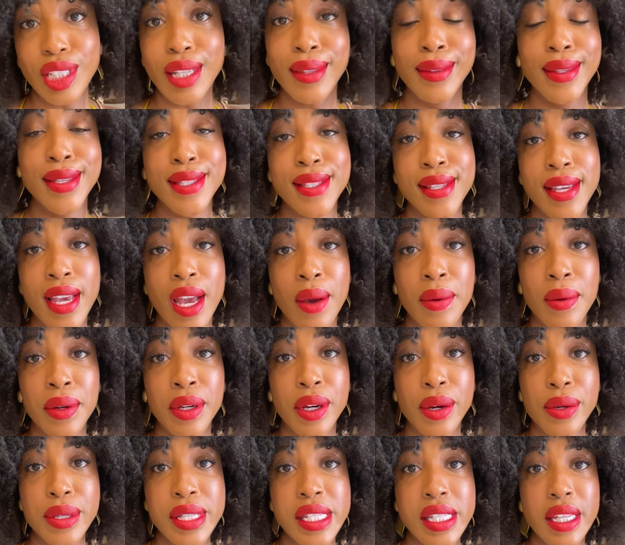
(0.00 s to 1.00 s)
let's see how it
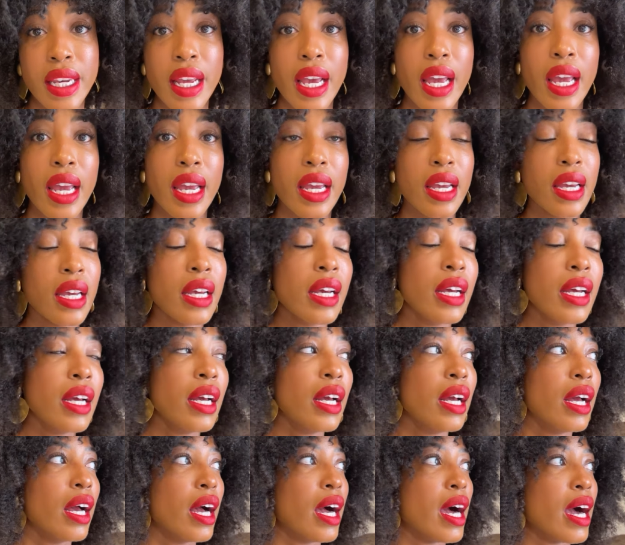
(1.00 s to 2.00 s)
goes today.
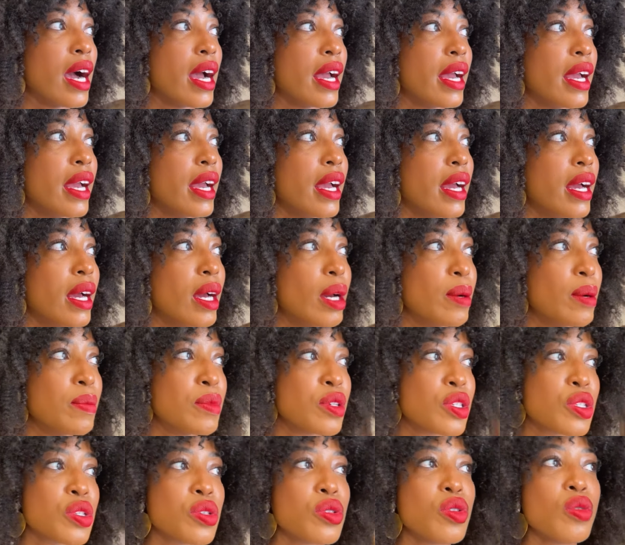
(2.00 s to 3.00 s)
I am
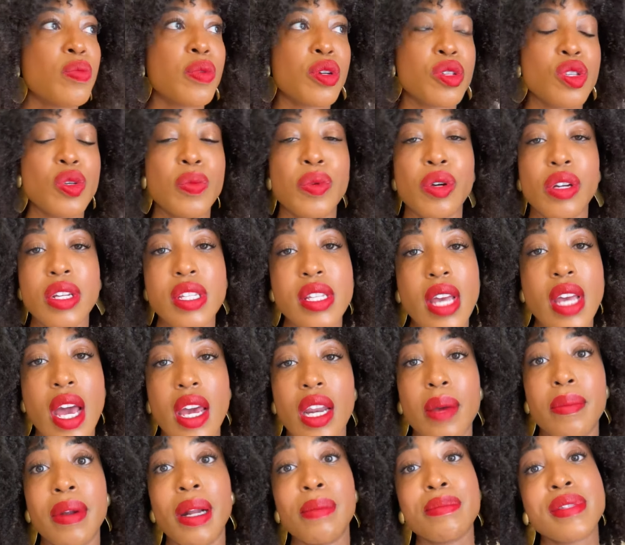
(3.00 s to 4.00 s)
super, super
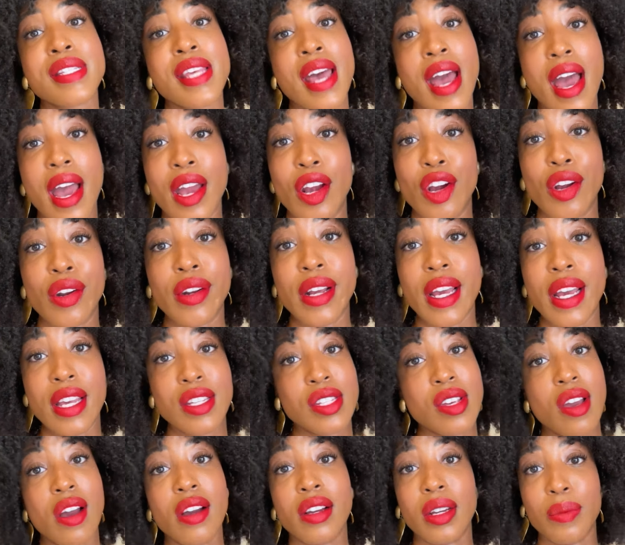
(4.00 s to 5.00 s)
excited, but I'm tired,
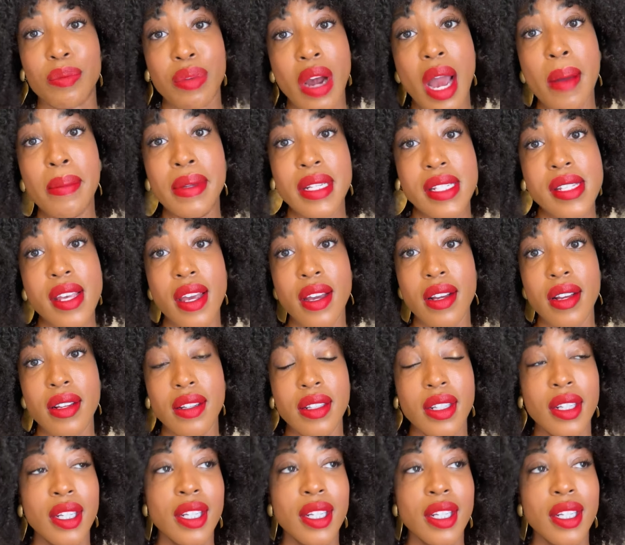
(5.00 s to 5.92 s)
as y'all can probably tell.